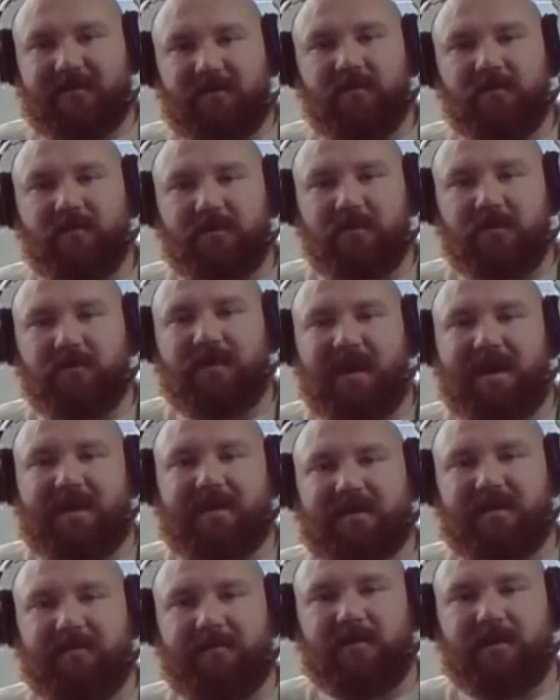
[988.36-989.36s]
to do
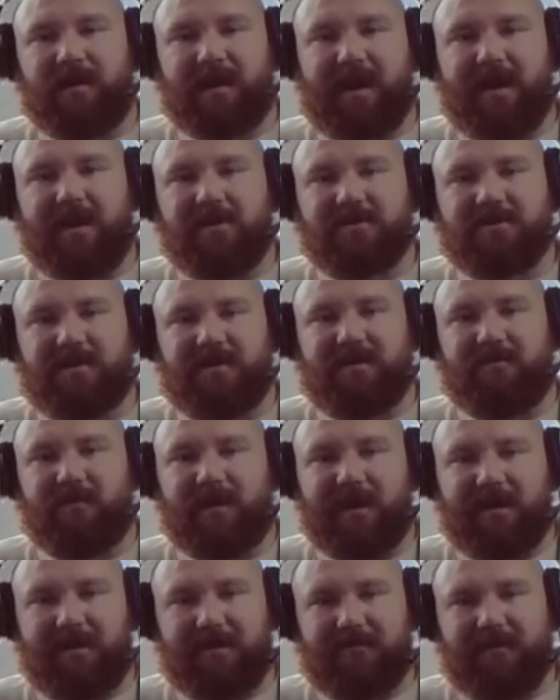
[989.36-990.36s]
that communication, and
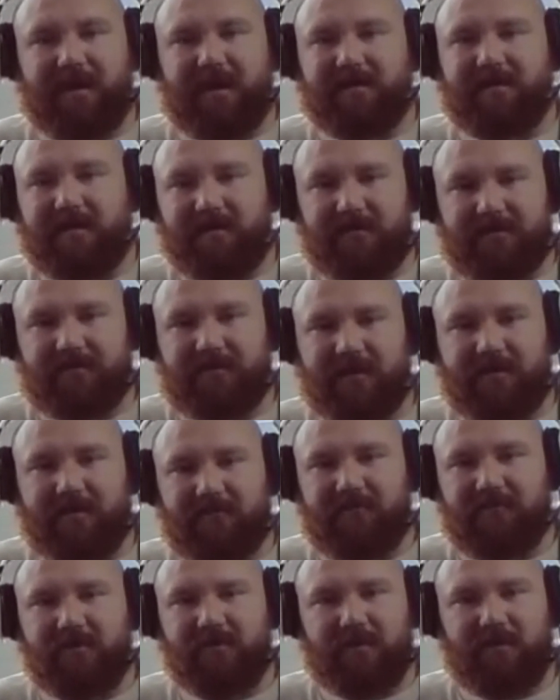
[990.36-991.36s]
we had to find an alternate
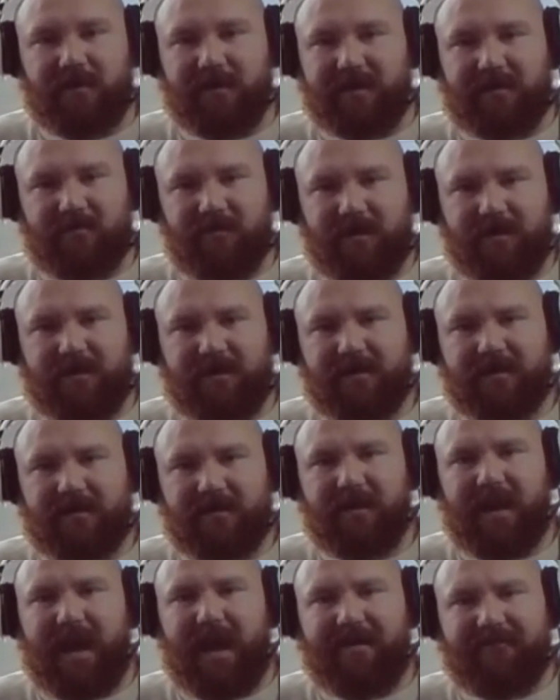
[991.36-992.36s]
route. Like, what
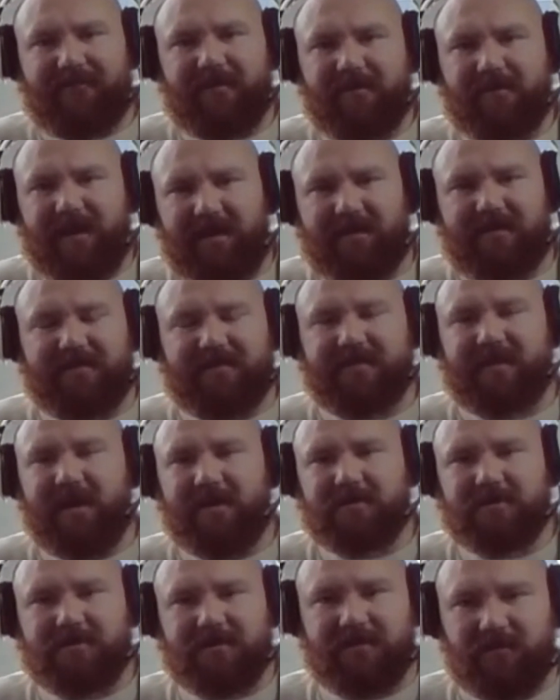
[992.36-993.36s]
after that
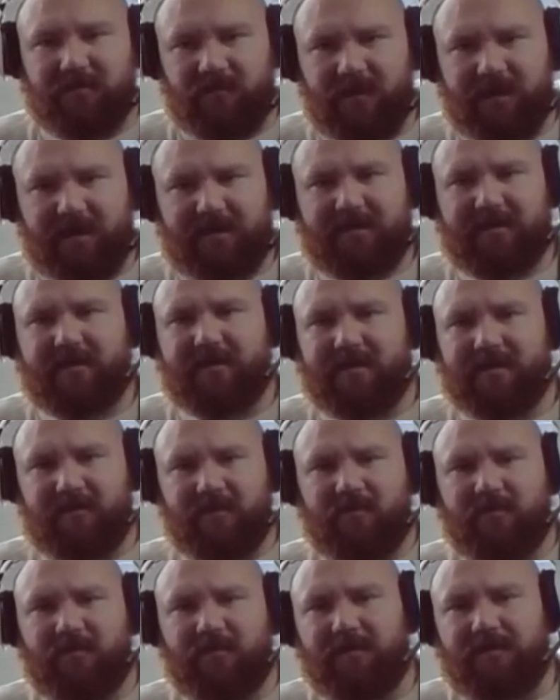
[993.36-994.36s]
discussion, what
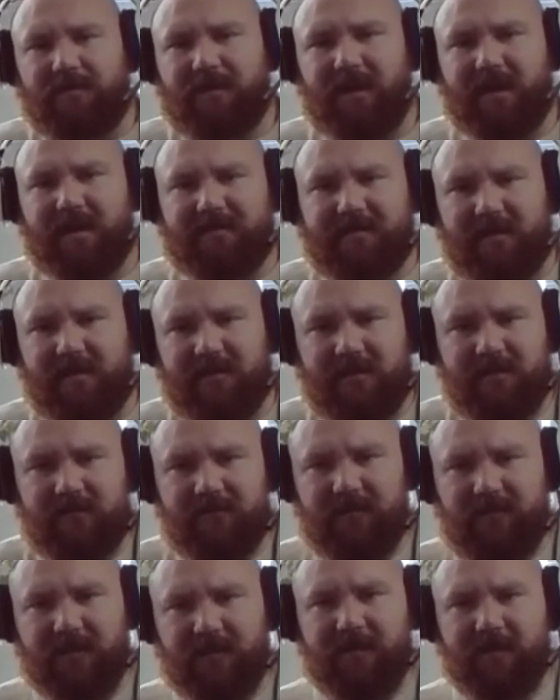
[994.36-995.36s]
were your thoughts? How did you
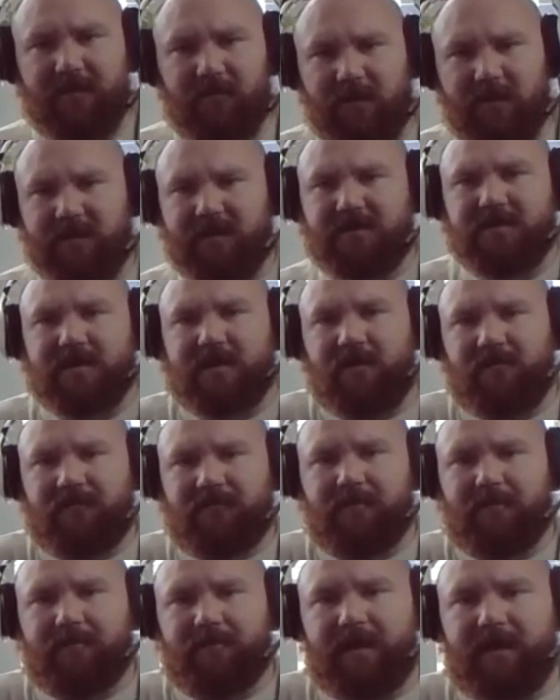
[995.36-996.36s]
feel, and where did you go
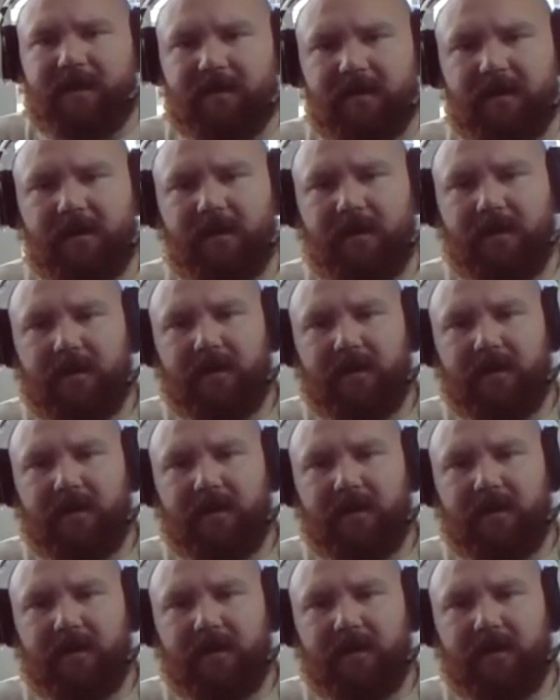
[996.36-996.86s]
from there?